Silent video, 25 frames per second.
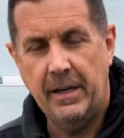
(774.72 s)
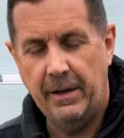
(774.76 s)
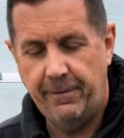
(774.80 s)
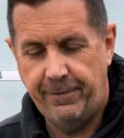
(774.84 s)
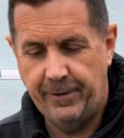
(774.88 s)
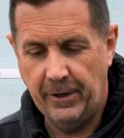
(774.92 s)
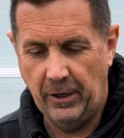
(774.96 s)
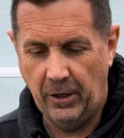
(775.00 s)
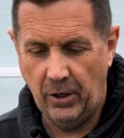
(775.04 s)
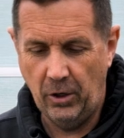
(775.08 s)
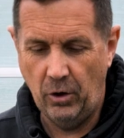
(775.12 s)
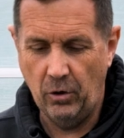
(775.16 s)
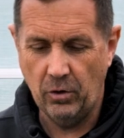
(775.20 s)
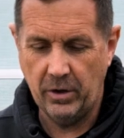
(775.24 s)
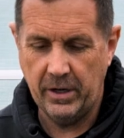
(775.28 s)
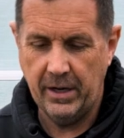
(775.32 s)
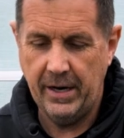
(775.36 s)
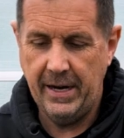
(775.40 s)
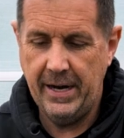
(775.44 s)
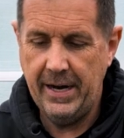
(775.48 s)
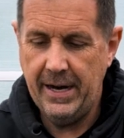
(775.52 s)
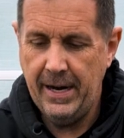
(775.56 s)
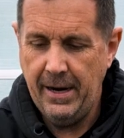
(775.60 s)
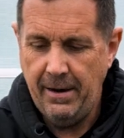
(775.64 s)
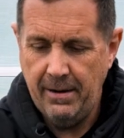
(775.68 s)
If you look
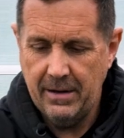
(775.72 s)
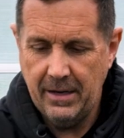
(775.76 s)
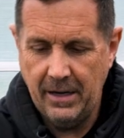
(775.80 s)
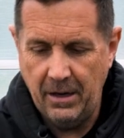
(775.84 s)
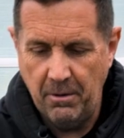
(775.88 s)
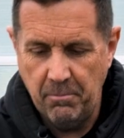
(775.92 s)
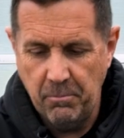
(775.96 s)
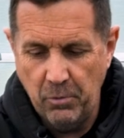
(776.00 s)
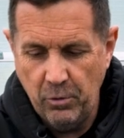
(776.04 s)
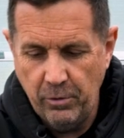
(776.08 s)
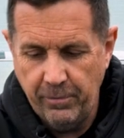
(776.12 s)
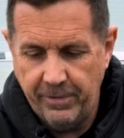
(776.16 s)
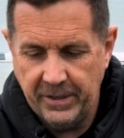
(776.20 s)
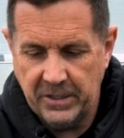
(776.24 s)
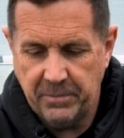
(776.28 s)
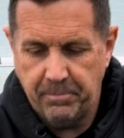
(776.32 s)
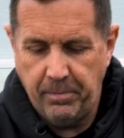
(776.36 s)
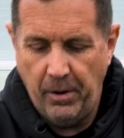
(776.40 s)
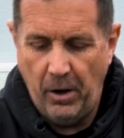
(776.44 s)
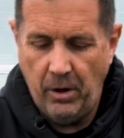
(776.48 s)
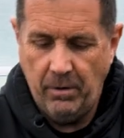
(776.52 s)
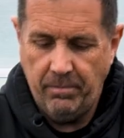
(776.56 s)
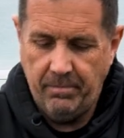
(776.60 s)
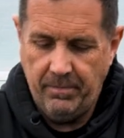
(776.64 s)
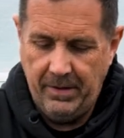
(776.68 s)
here, I'll move this
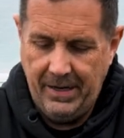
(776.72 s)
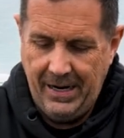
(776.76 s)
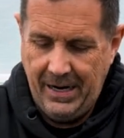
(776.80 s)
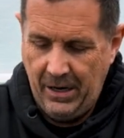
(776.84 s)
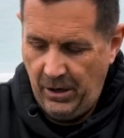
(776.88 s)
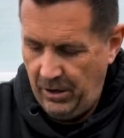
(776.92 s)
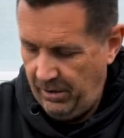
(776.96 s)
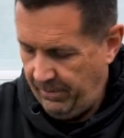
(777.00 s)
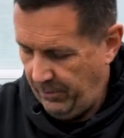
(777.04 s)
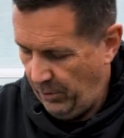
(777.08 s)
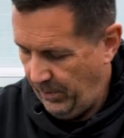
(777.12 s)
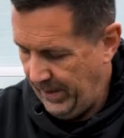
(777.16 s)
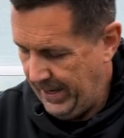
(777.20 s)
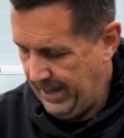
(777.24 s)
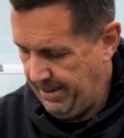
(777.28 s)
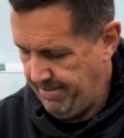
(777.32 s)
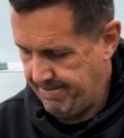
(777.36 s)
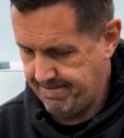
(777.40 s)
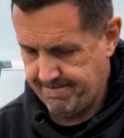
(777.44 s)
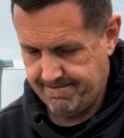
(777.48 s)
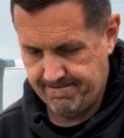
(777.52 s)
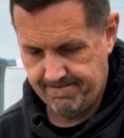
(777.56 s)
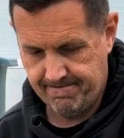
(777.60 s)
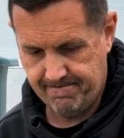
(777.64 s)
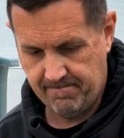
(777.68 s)
pot out of the way.
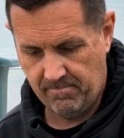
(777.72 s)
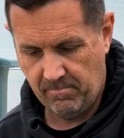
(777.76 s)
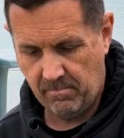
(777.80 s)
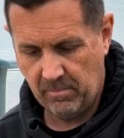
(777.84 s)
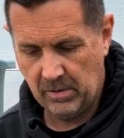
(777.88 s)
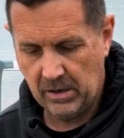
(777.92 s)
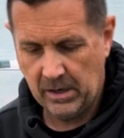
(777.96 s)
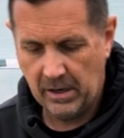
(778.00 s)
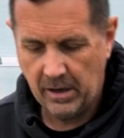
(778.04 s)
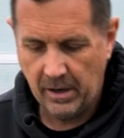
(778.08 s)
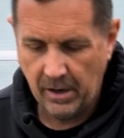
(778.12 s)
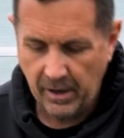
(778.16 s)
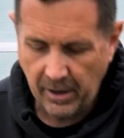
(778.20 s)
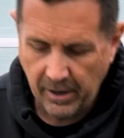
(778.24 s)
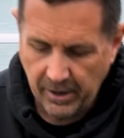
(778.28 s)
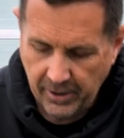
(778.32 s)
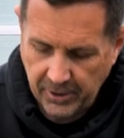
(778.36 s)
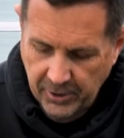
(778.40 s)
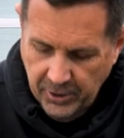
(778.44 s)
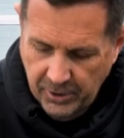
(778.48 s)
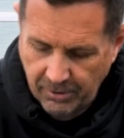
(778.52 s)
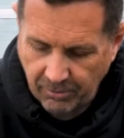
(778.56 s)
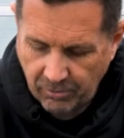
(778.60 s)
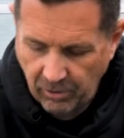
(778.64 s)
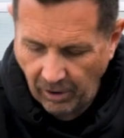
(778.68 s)

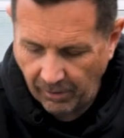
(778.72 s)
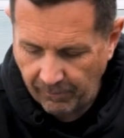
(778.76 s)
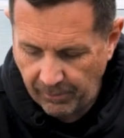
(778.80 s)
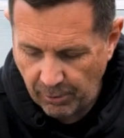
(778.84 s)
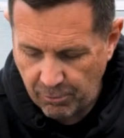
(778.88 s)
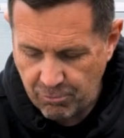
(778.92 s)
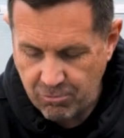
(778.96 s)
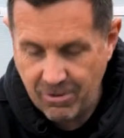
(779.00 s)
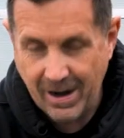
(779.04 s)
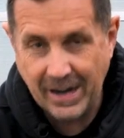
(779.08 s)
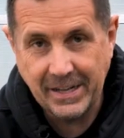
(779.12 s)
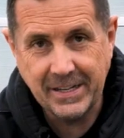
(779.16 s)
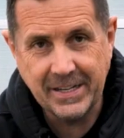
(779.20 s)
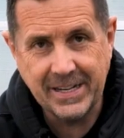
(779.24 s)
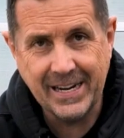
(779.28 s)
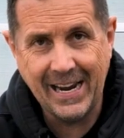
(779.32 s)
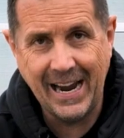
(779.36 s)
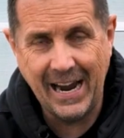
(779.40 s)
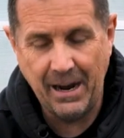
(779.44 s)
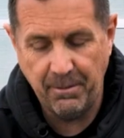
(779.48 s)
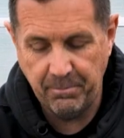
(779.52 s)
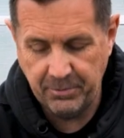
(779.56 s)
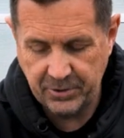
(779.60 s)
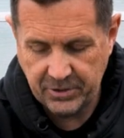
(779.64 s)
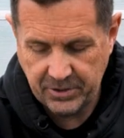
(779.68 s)
You've got the red
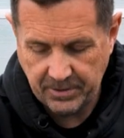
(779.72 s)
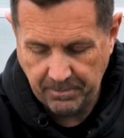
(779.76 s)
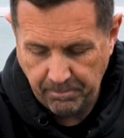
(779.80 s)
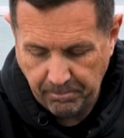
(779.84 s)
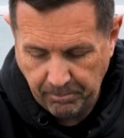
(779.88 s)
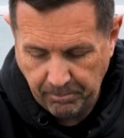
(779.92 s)
caps.